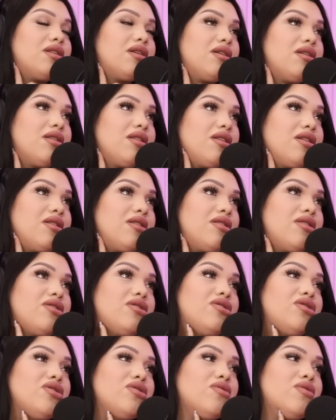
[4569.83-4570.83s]

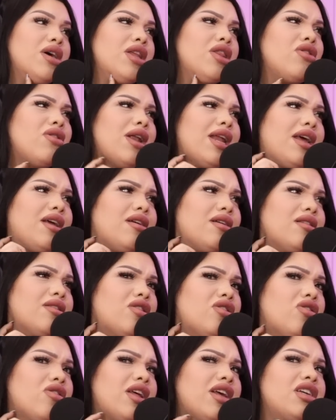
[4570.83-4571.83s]
the 2, and they're like
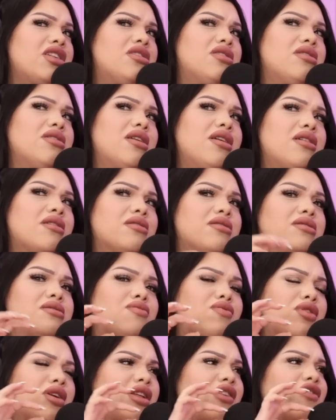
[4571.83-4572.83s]

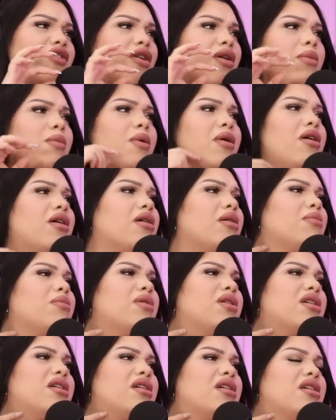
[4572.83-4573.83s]
really far apart,
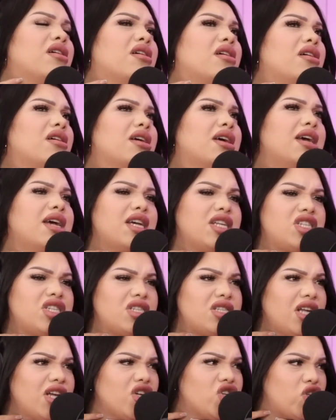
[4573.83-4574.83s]
but it's
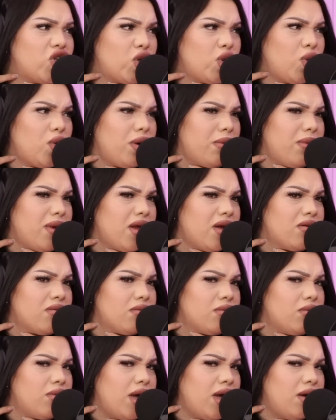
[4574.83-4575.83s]
just like 2. I'm like,
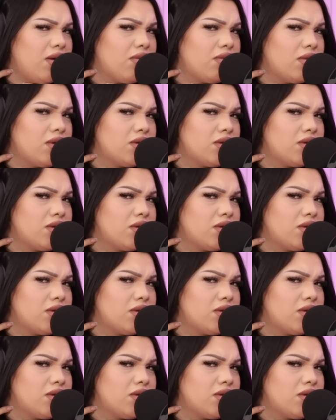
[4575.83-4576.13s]
wait,